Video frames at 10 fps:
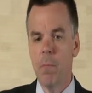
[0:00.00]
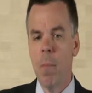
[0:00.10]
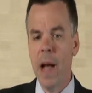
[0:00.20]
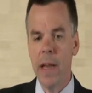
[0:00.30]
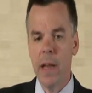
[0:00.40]

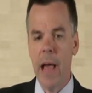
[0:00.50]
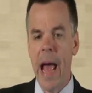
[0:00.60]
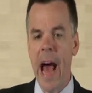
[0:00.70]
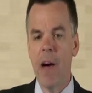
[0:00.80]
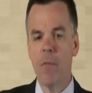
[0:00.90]
might
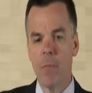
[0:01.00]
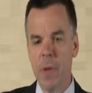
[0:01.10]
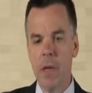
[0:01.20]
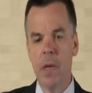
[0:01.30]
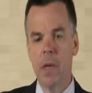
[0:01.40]
have
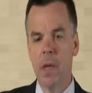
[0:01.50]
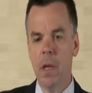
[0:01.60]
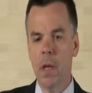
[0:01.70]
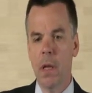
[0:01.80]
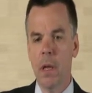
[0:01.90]

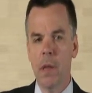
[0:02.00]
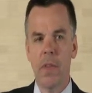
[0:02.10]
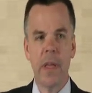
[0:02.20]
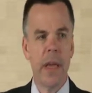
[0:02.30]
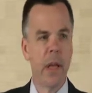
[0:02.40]
been
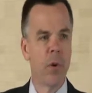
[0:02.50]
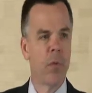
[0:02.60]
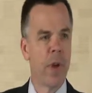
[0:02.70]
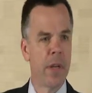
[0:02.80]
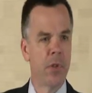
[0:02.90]
the
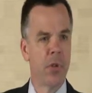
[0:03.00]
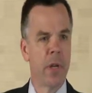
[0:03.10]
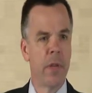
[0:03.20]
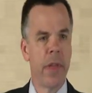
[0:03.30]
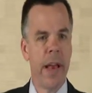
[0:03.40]

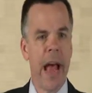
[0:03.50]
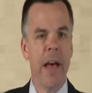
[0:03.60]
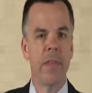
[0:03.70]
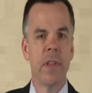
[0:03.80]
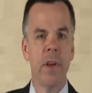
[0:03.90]
intervention that
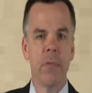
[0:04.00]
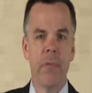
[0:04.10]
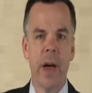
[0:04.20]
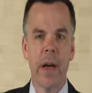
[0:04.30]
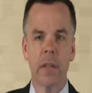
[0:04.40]
had the
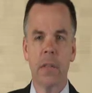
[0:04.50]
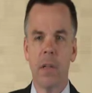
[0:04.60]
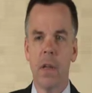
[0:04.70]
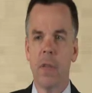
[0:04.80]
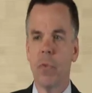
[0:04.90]
effect
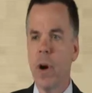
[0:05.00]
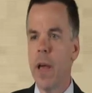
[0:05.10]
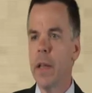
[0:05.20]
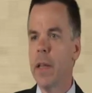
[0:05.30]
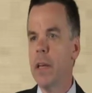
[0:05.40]
for
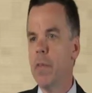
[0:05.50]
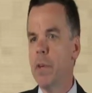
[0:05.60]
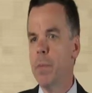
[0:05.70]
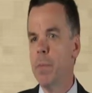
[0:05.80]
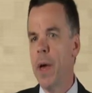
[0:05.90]
any
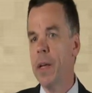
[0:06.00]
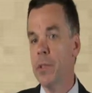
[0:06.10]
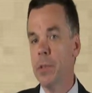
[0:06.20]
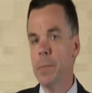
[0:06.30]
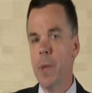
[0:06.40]
given
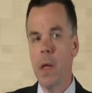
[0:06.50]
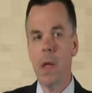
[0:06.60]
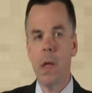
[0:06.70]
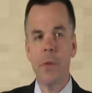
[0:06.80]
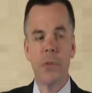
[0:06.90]
patient.
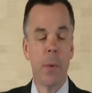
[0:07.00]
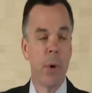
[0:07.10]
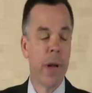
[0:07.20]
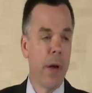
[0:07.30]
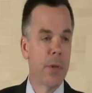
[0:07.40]

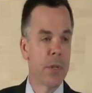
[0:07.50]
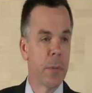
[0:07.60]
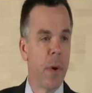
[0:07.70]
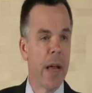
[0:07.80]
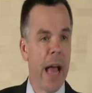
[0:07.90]
Someone else,
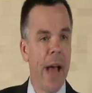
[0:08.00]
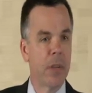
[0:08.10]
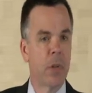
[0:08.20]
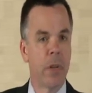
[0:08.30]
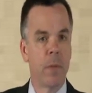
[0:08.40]
it might
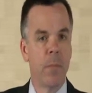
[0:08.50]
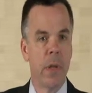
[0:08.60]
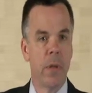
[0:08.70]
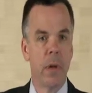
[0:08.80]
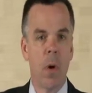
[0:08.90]
actually have
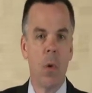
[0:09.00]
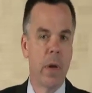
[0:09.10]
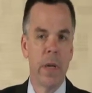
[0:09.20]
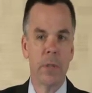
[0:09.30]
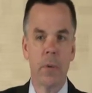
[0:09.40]
been the
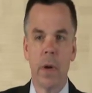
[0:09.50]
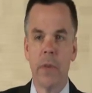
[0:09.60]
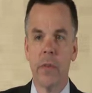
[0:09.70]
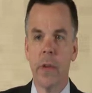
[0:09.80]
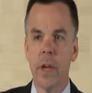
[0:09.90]

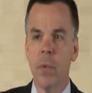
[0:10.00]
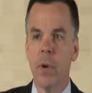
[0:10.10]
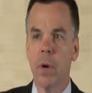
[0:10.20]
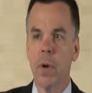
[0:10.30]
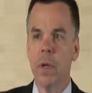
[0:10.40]
cholinesterase
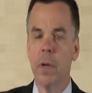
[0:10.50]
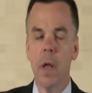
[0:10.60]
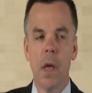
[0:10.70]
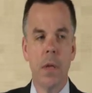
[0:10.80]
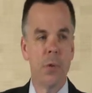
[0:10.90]
inhibitor, and
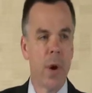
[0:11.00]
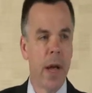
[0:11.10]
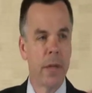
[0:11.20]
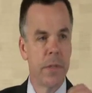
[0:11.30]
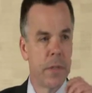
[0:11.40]

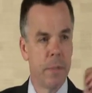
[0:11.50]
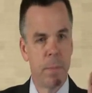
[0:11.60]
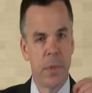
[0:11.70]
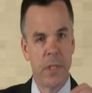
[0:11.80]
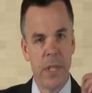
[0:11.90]
trying to
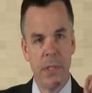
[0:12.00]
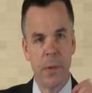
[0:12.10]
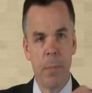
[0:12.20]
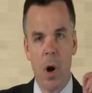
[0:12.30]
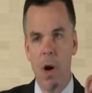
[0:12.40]
tease
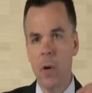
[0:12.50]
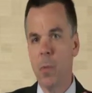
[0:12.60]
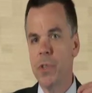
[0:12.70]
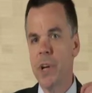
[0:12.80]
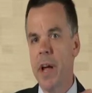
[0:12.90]
apart
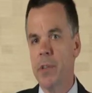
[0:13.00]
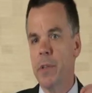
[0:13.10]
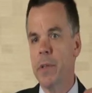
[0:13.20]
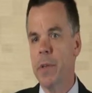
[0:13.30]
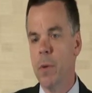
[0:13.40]
which
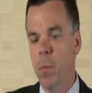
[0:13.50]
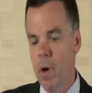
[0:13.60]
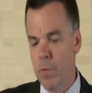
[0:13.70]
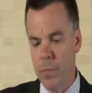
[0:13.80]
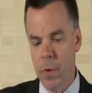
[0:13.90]
actually did
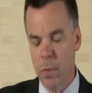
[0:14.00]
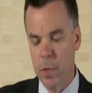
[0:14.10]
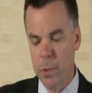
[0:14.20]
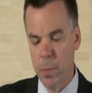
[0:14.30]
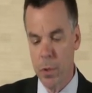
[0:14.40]
what for
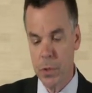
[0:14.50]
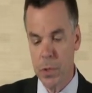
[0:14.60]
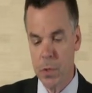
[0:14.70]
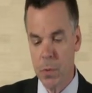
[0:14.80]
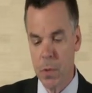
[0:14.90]
which
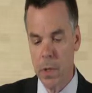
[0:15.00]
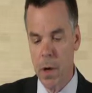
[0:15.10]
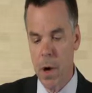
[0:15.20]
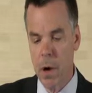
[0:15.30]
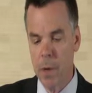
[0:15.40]
person is really
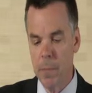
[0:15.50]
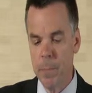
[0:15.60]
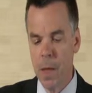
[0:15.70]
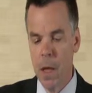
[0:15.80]
hard.